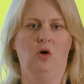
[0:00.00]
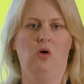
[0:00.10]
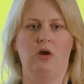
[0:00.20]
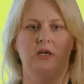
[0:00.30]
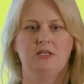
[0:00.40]

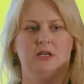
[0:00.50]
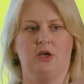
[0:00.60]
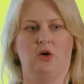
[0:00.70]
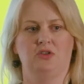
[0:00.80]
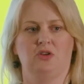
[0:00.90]
Or are you just going
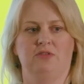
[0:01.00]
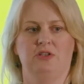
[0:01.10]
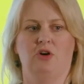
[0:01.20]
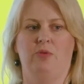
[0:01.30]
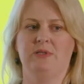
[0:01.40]
to coast over the
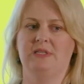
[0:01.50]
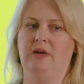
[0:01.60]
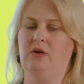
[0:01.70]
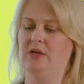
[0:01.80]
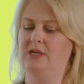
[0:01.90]
top and say,
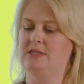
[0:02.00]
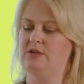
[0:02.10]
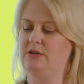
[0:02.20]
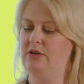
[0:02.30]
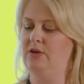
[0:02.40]
oh yes,
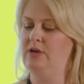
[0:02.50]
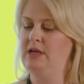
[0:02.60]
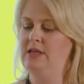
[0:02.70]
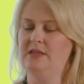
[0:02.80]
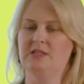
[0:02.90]
look, you know,
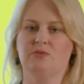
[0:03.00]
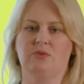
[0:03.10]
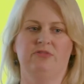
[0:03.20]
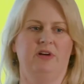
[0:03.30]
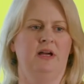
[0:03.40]
there's a
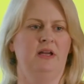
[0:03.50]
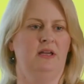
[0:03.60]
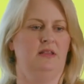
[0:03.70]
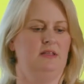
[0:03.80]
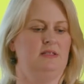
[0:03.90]
river,
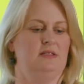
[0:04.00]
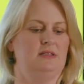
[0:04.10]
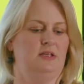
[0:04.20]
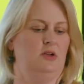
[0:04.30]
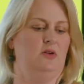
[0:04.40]
this
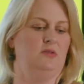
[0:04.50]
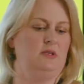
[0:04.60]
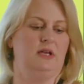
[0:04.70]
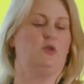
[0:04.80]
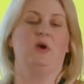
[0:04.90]
is, you know,
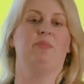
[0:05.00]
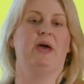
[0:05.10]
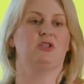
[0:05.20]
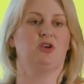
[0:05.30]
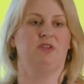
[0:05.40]
a green
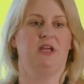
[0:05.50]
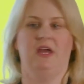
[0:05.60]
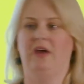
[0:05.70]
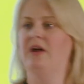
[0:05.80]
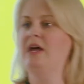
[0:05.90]
patch over
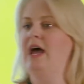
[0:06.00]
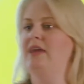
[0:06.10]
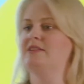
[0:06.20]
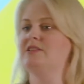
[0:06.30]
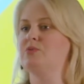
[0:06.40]
here,
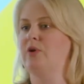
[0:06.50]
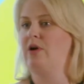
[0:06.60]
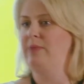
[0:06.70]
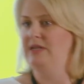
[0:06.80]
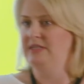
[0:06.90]
and this is where
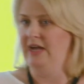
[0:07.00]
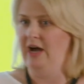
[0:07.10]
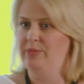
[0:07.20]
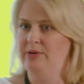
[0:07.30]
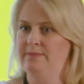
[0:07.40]
I'm ending
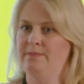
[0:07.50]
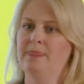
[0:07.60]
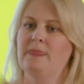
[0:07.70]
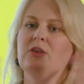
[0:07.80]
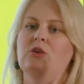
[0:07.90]
up.
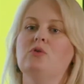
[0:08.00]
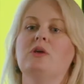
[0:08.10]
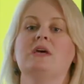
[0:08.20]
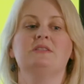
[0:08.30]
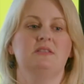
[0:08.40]
You
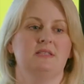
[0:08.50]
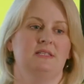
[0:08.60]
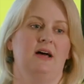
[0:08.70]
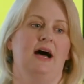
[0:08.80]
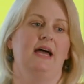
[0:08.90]
to
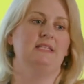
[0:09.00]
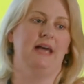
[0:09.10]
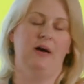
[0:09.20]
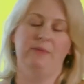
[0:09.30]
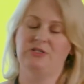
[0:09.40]
decide
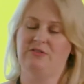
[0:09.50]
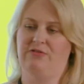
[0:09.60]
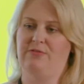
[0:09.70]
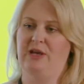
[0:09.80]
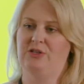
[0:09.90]
how much
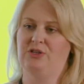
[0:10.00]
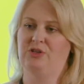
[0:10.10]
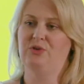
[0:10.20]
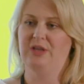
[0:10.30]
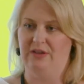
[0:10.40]
information
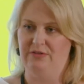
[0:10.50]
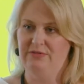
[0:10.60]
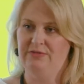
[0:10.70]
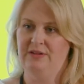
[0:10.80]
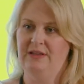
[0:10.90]
you
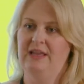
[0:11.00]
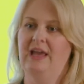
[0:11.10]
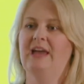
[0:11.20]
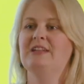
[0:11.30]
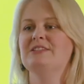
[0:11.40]
give,
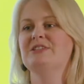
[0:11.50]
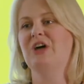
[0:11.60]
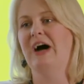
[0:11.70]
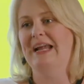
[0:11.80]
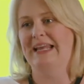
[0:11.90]
and it's
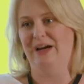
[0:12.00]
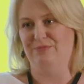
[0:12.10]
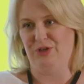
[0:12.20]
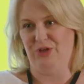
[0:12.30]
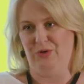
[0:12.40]
entirely
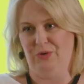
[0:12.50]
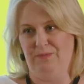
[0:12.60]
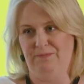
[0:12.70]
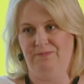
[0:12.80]
up to you.